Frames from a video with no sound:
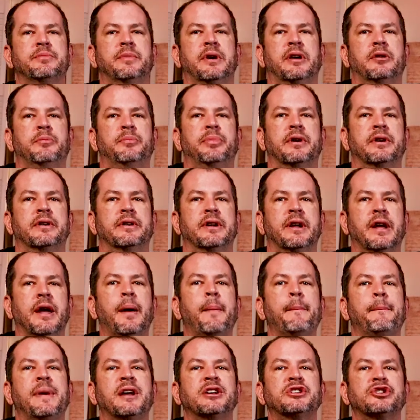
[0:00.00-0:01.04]
metal part.
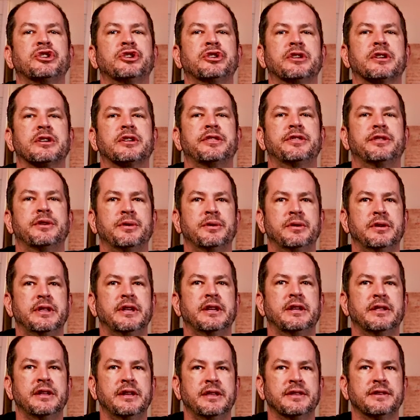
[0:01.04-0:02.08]
Make sure to thoroughly
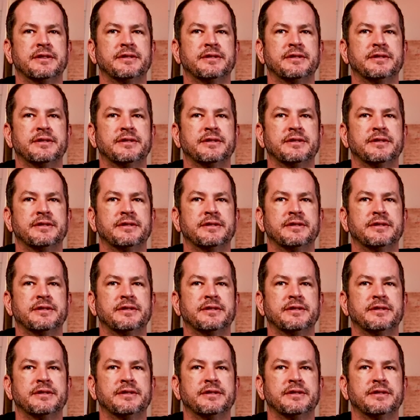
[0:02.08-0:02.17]
clean the